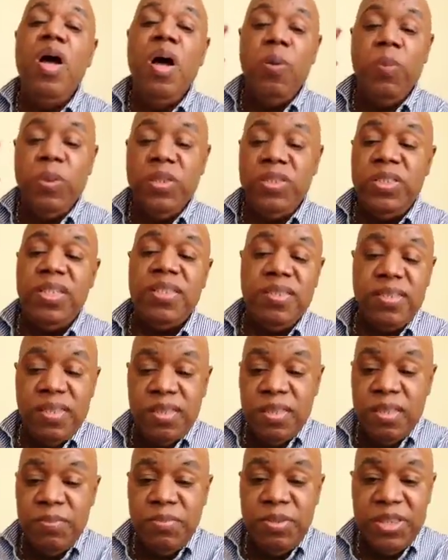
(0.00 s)
when
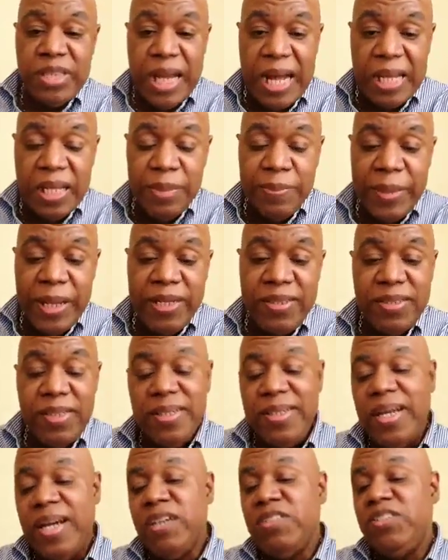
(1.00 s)
Sister Sally Mae sit
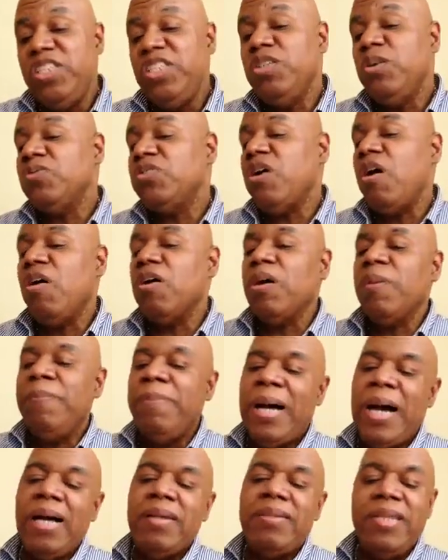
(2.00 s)
down, she's going to talk
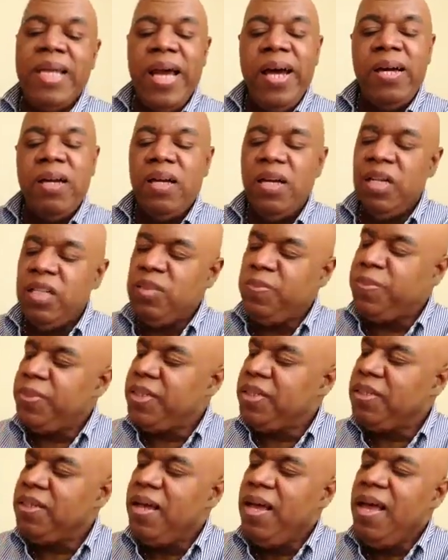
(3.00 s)
about that
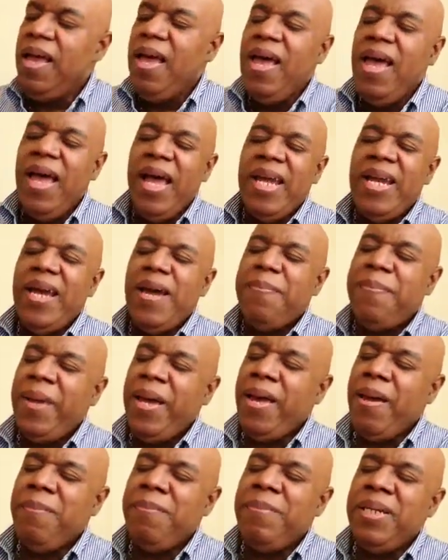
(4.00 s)
husband and that
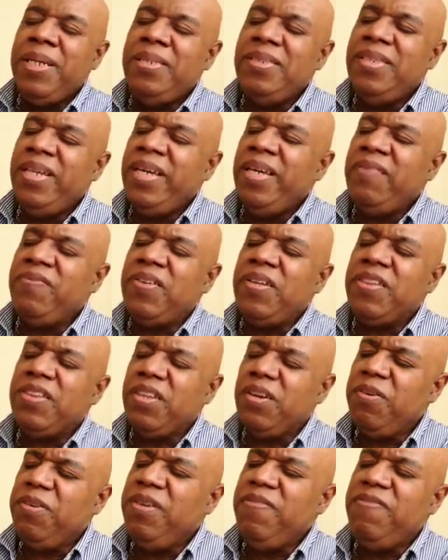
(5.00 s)
man been dead for
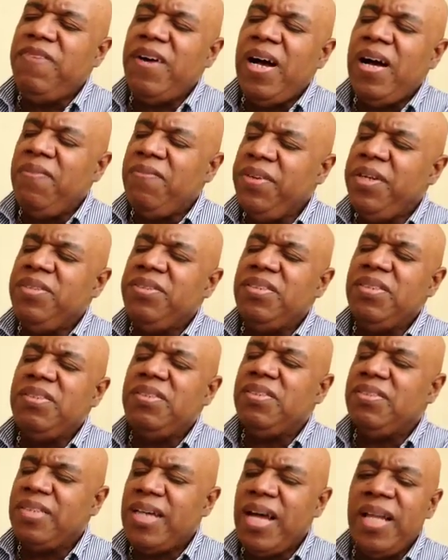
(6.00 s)
thirty-five years.
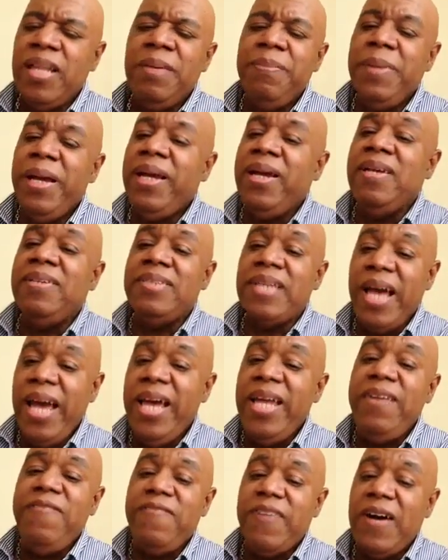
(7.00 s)
Sister Sally Mae is
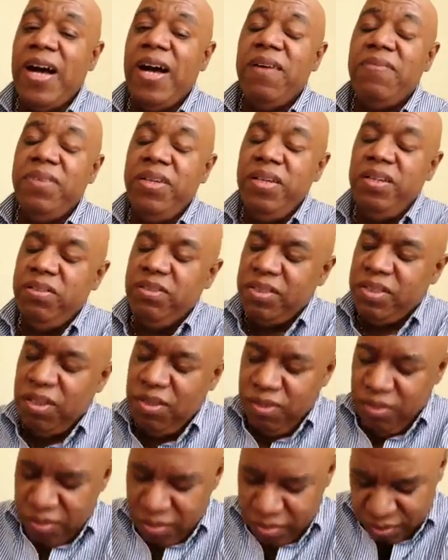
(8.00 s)
eighty-five years
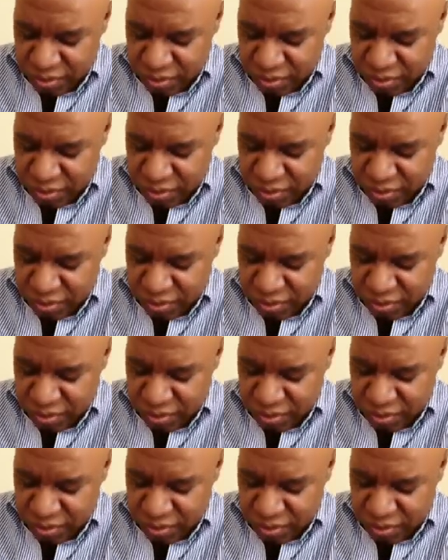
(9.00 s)
old.